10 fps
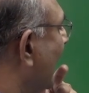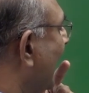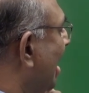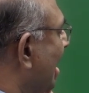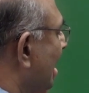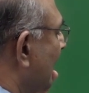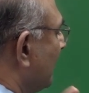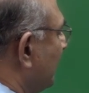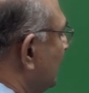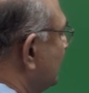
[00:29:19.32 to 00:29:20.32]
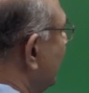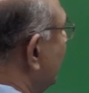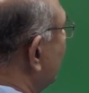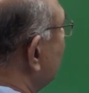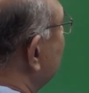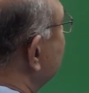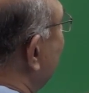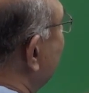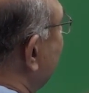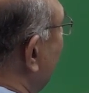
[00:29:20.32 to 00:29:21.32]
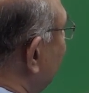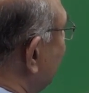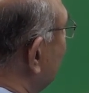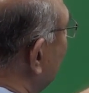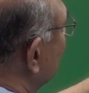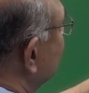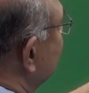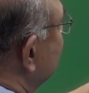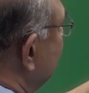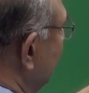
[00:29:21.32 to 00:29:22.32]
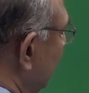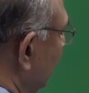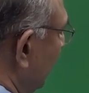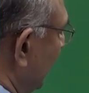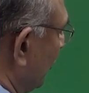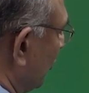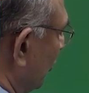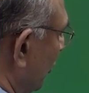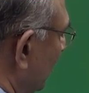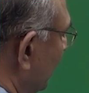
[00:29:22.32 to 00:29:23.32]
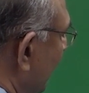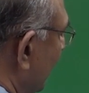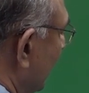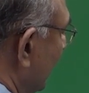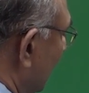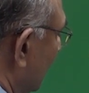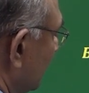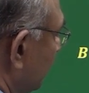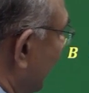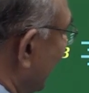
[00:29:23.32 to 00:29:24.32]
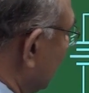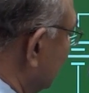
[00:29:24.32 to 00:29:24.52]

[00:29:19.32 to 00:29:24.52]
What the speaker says: But you see, this had capital Q, 60 microcoulomb. Now part of